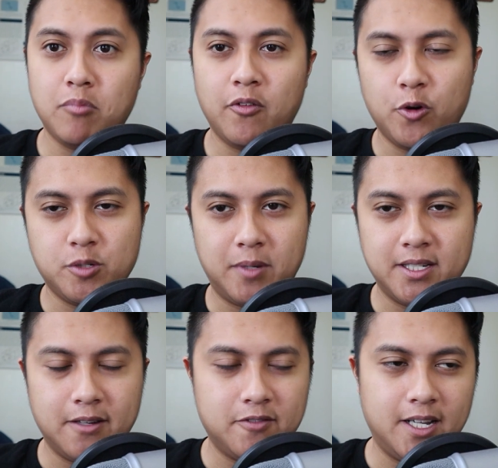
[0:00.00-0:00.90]
of course
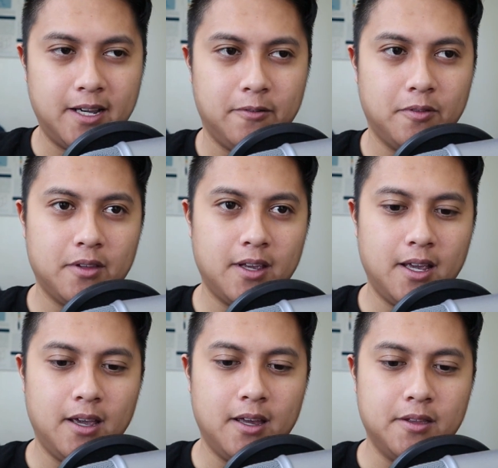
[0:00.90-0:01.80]
myself down,
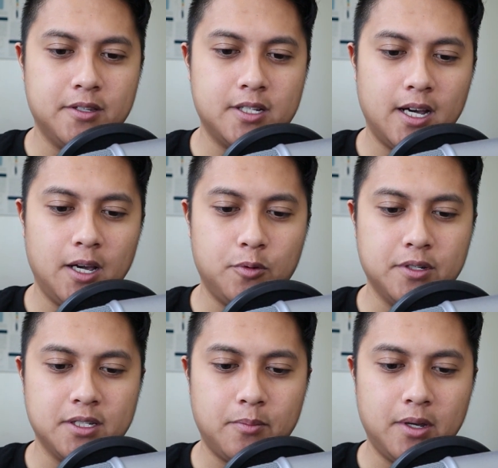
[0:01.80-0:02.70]
and I
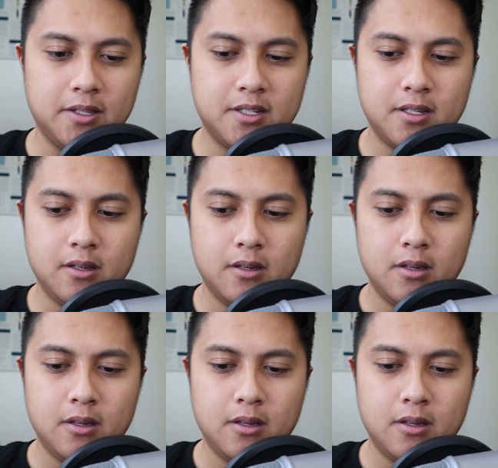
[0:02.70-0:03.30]
was a bit,